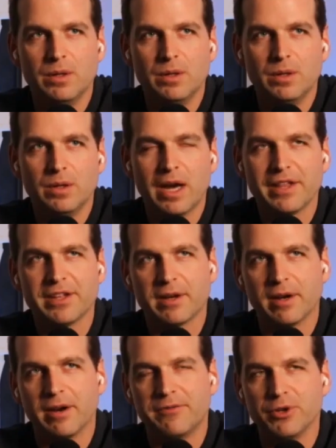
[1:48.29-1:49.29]
I think
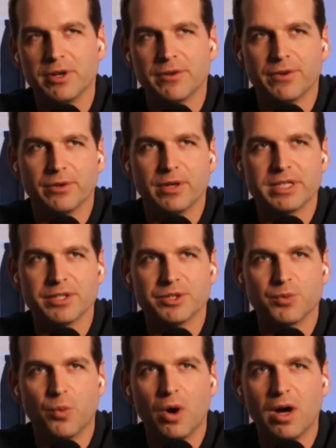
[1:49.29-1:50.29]
a few different reasons.
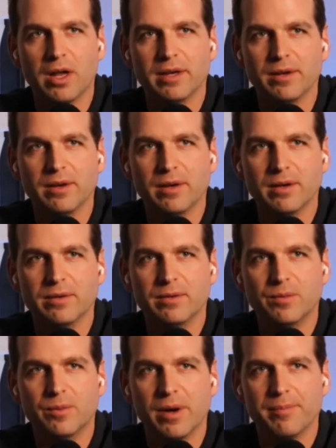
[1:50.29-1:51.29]
One,
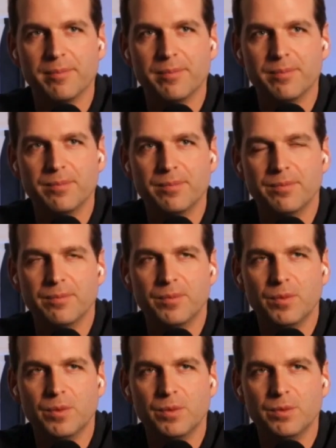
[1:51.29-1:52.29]
when
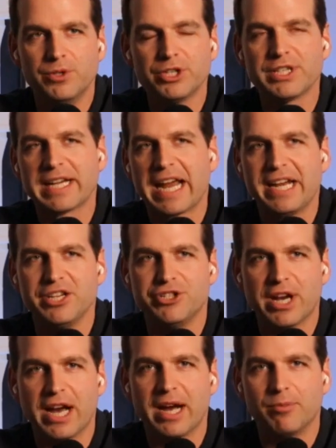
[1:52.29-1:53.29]
just like any
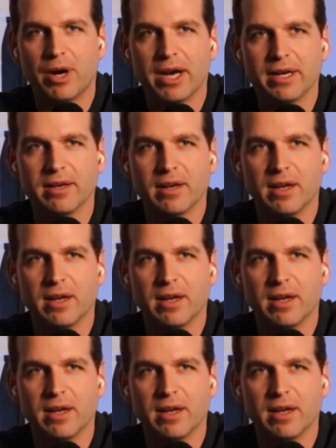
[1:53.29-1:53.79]
job, right?